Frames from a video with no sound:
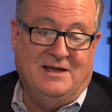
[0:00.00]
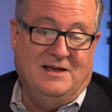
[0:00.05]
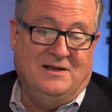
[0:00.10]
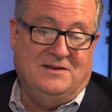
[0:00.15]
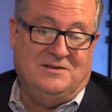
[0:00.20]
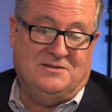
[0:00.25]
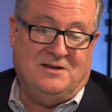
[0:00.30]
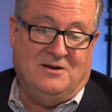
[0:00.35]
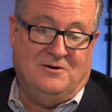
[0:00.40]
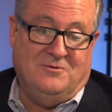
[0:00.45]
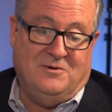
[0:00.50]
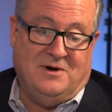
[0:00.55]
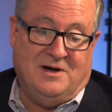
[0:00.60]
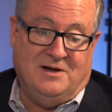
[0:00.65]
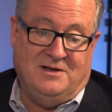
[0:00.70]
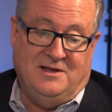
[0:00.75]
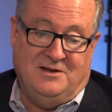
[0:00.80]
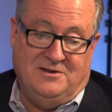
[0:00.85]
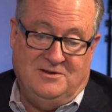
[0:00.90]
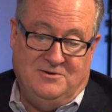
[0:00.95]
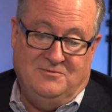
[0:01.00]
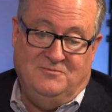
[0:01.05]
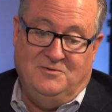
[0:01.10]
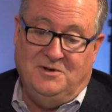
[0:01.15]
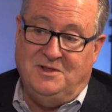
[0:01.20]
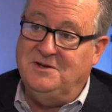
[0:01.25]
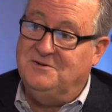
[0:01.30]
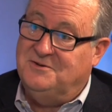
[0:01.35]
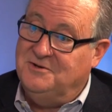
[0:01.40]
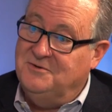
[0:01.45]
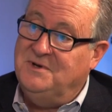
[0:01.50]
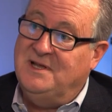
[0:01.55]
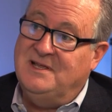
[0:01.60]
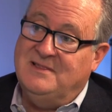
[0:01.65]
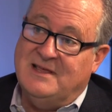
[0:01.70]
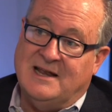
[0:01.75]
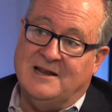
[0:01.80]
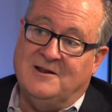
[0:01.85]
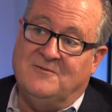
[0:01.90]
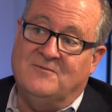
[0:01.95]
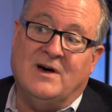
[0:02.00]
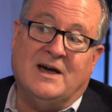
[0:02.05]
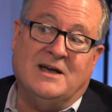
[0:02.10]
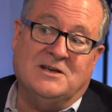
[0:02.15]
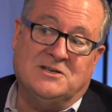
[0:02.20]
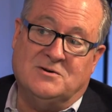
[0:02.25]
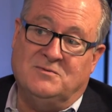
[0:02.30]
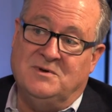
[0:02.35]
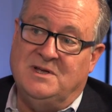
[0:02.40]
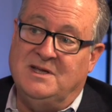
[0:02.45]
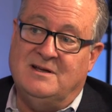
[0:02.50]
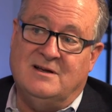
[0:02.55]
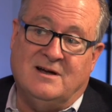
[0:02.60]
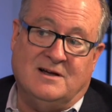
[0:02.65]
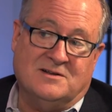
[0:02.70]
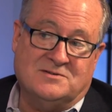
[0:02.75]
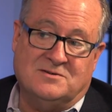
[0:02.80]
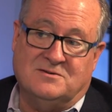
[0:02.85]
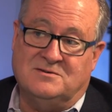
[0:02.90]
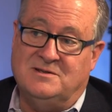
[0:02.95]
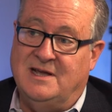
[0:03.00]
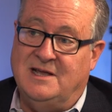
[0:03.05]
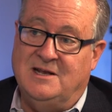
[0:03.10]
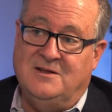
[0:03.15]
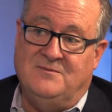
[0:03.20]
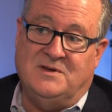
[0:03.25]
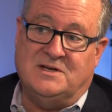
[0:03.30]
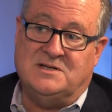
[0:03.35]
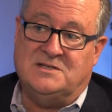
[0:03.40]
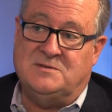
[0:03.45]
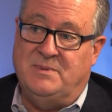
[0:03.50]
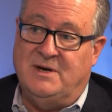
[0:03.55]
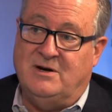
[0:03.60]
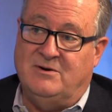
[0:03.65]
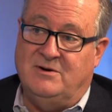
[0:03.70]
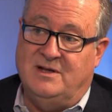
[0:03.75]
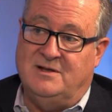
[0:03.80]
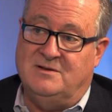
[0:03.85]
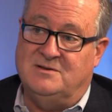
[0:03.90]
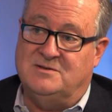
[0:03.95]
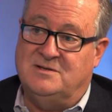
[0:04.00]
So you really do need that advisory, consultative experience.